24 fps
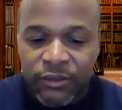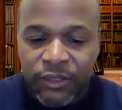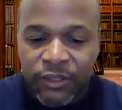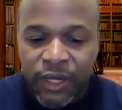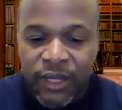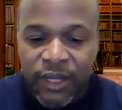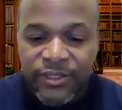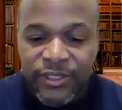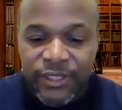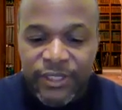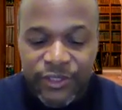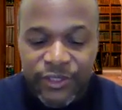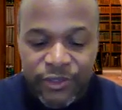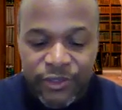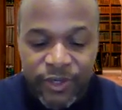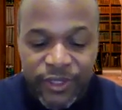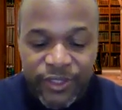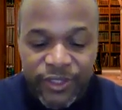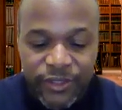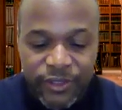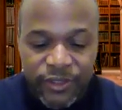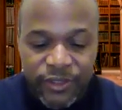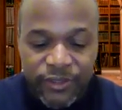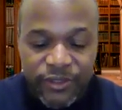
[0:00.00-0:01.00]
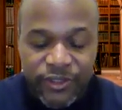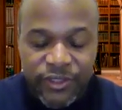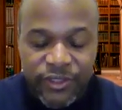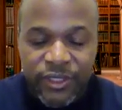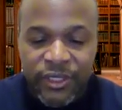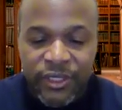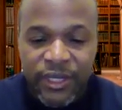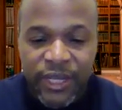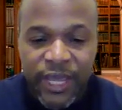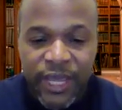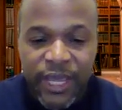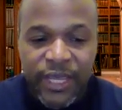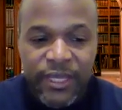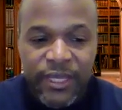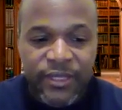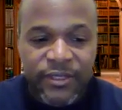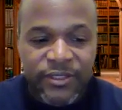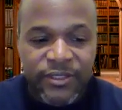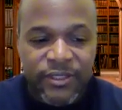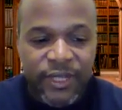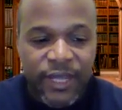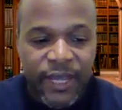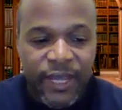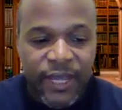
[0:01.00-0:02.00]
us as Christians today,
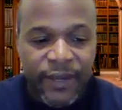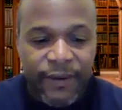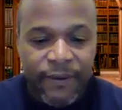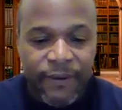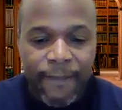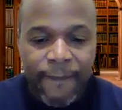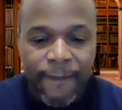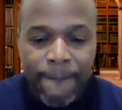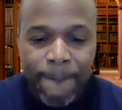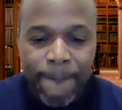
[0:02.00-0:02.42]
is that